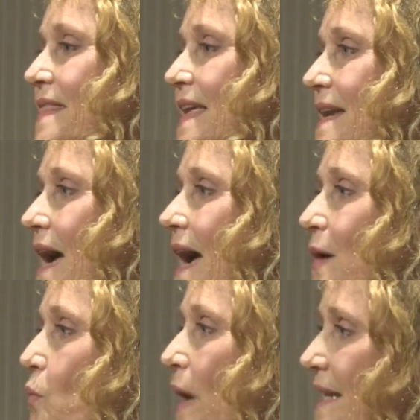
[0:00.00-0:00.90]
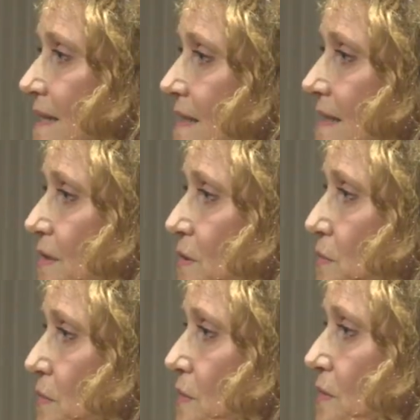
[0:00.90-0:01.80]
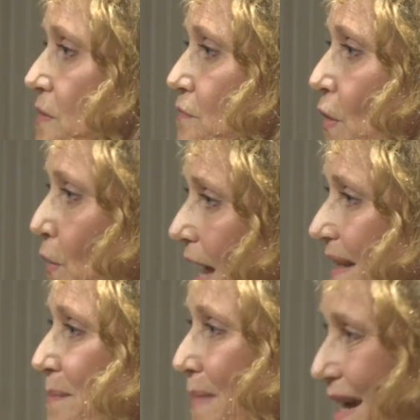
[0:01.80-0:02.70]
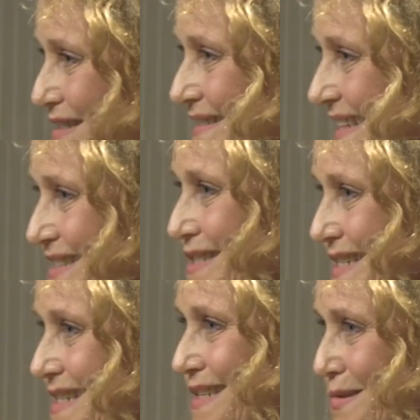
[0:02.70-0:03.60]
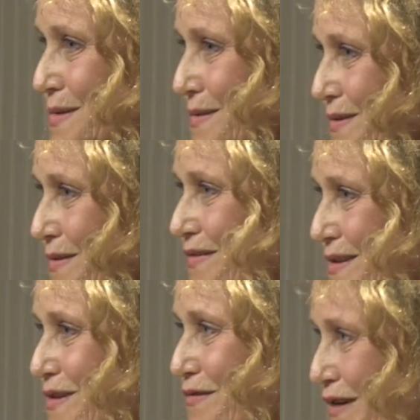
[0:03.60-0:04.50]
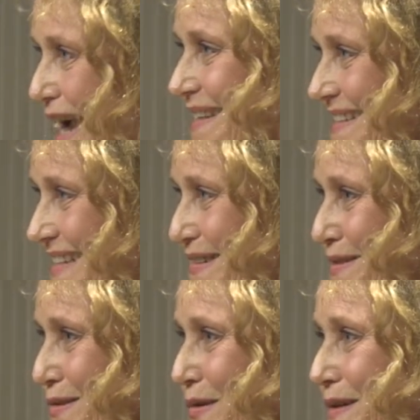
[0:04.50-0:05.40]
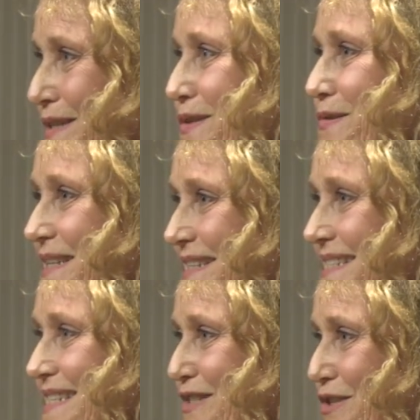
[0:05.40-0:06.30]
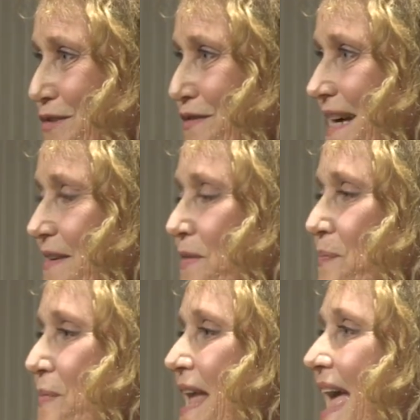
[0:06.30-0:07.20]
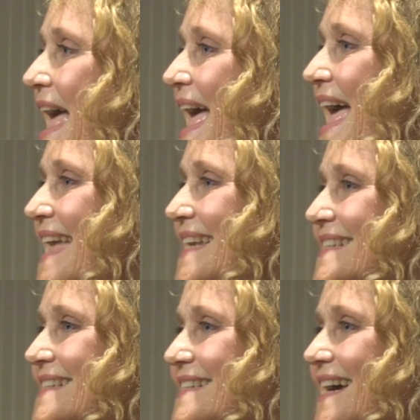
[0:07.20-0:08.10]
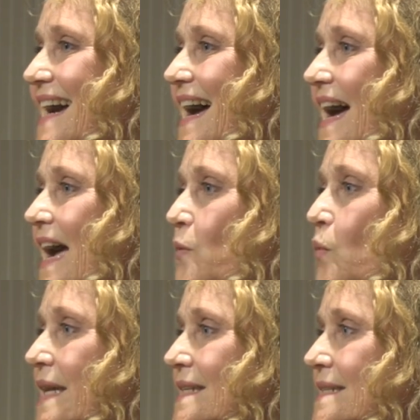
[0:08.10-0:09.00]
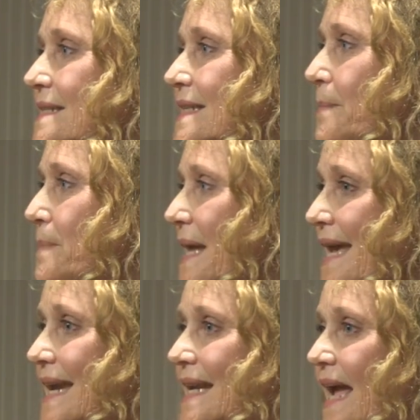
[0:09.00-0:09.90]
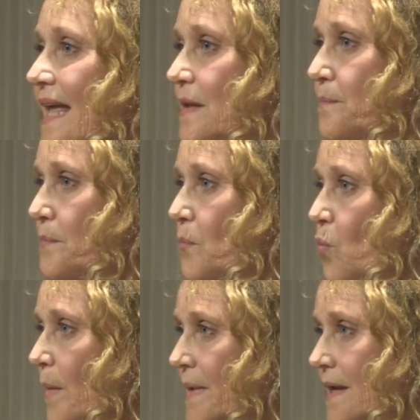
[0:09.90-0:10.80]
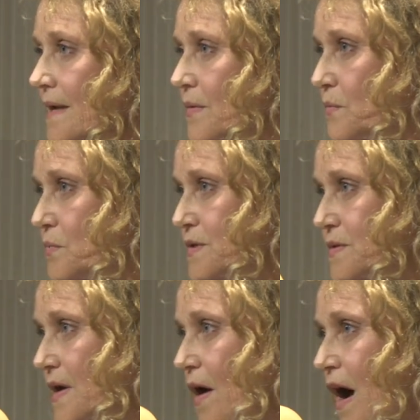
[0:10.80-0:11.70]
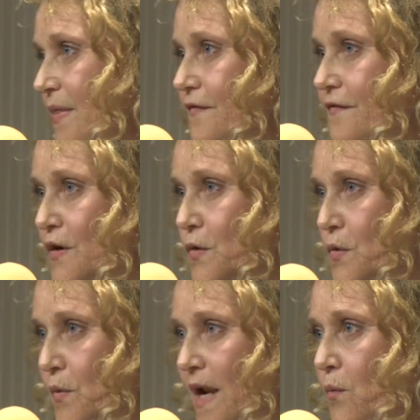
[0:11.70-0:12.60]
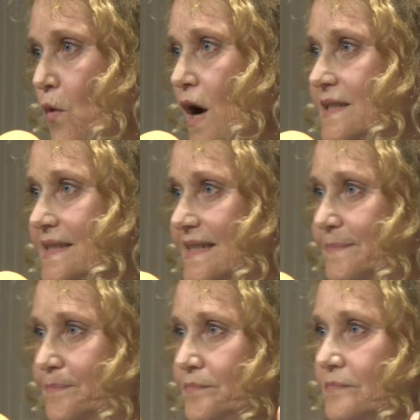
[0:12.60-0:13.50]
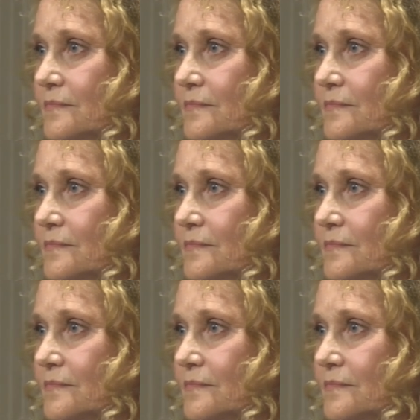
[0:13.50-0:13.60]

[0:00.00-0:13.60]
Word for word: Then I went to the Rhode Island Model Agency, because this was University of Rhode Island I was going to and teaching around. And I went to get paid, and the woman was on the phone when I walked in,